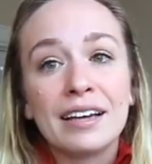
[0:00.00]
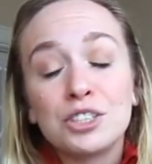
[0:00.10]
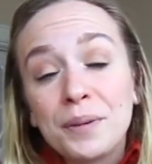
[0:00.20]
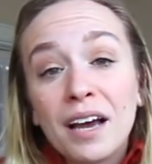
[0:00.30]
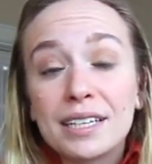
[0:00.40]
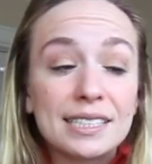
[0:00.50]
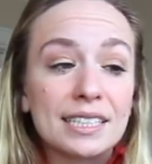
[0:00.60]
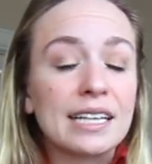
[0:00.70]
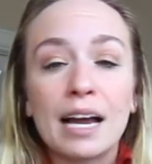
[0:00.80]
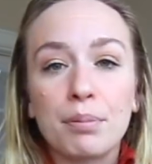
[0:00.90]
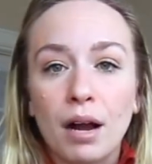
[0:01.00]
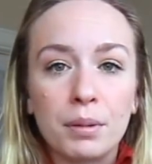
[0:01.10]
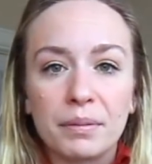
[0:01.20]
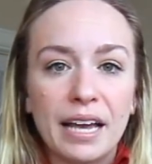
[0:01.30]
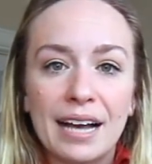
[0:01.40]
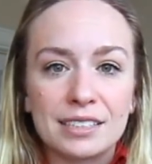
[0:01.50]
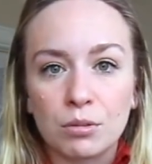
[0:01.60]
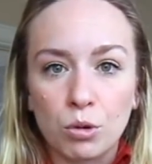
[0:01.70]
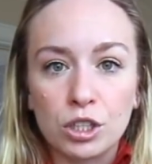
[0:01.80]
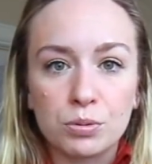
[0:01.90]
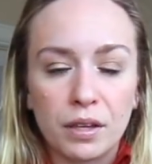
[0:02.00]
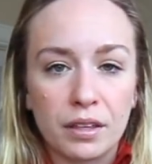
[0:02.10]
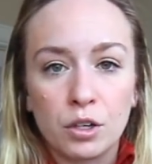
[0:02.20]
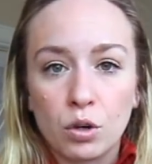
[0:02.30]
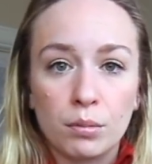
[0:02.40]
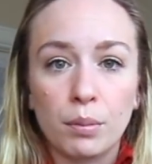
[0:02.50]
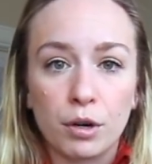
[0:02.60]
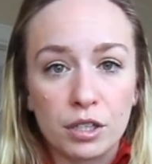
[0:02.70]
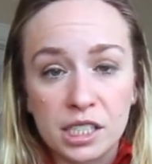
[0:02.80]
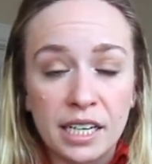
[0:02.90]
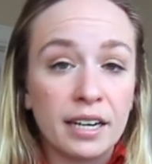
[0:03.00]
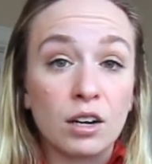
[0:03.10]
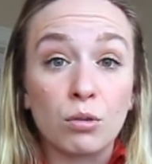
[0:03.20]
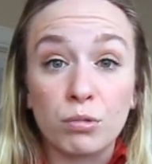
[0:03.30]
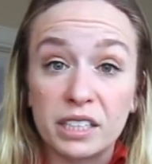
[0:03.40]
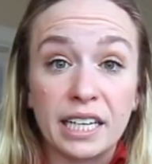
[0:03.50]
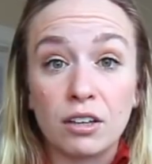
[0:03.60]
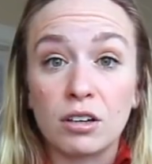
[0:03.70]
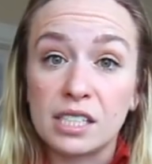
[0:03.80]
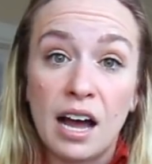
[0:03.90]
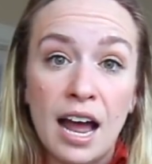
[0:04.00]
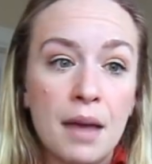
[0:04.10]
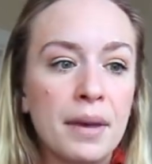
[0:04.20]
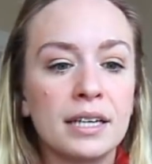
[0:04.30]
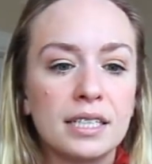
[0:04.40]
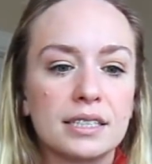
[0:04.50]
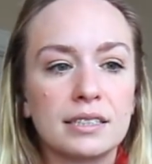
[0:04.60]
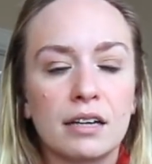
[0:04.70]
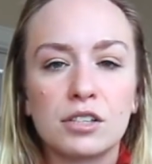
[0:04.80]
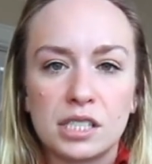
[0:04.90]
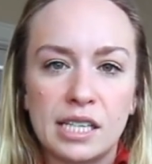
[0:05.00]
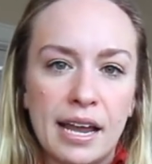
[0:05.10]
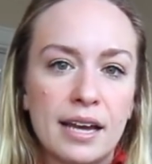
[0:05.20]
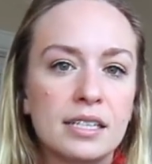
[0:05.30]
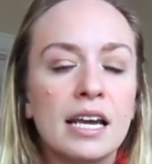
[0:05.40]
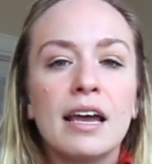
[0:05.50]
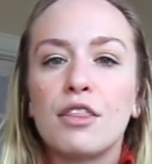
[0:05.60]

And to be honest, this guy probably hasn't worked with a normal person in a really long time and doesn't understand